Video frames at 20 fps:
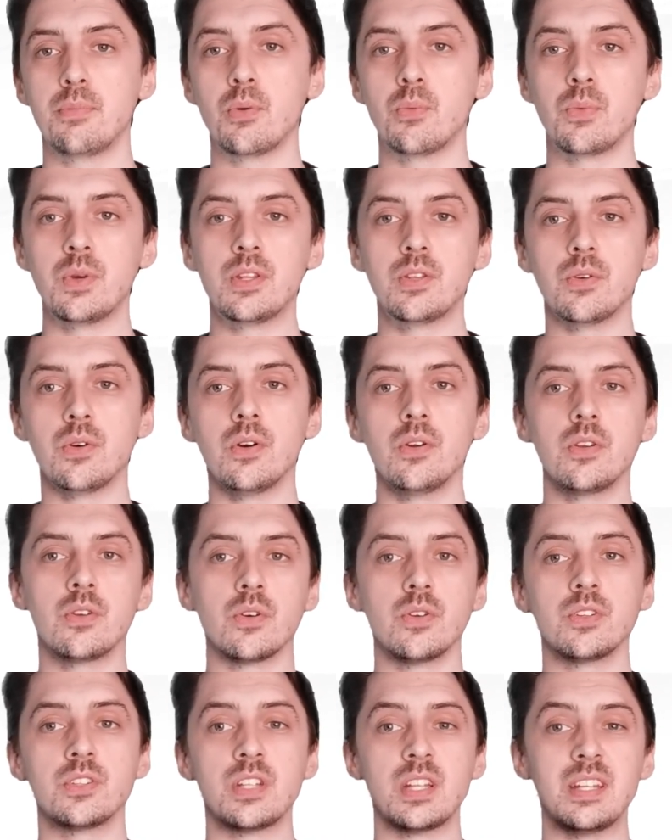but with your own
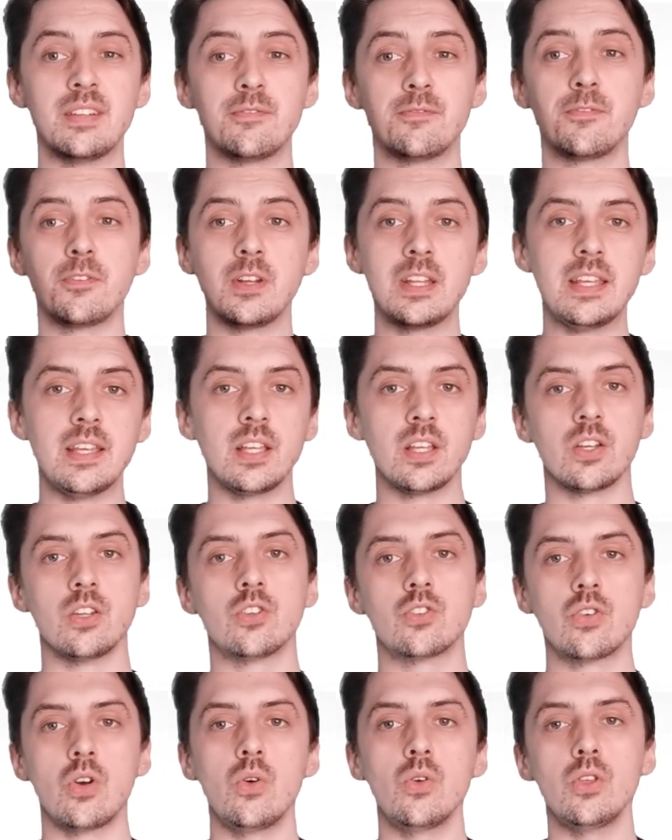content fully in
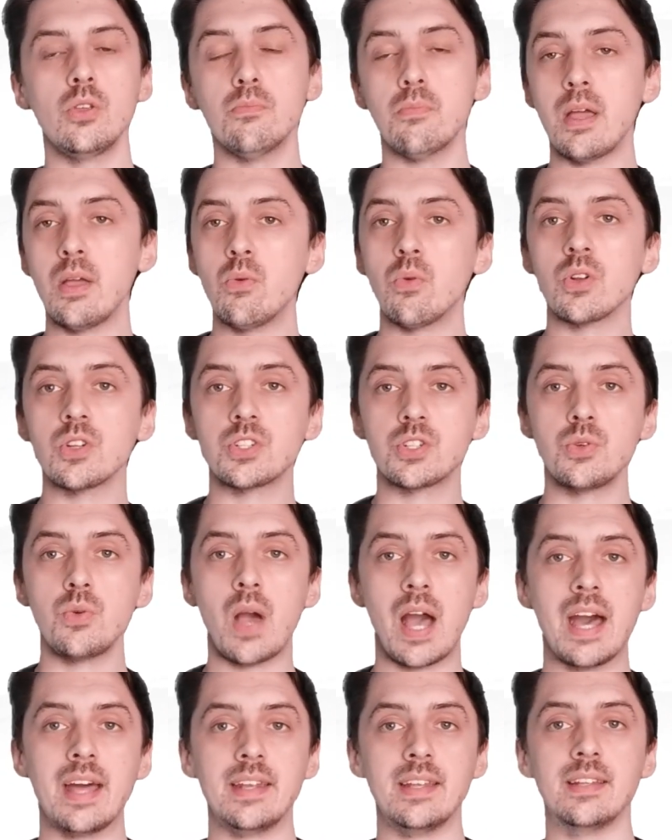control, you may want to
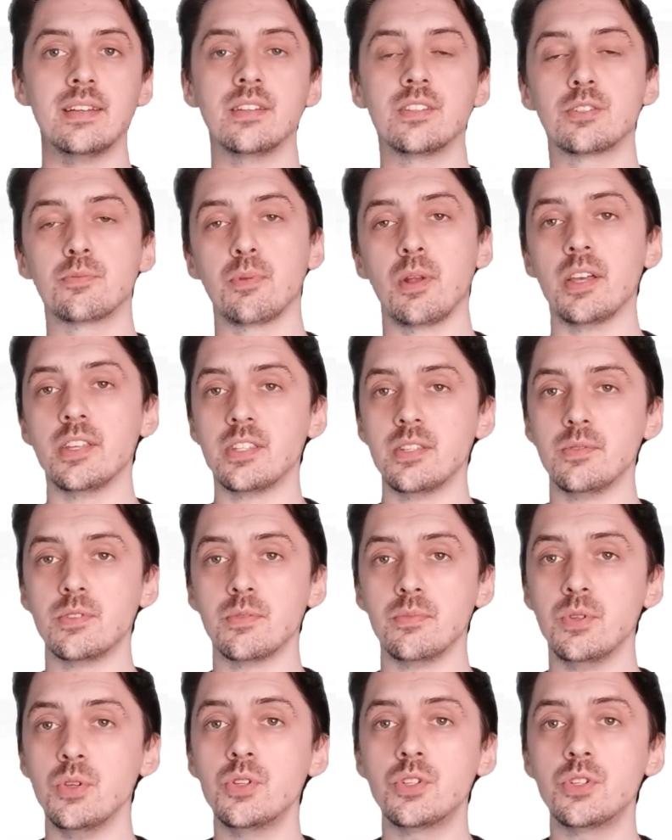add in and splice in some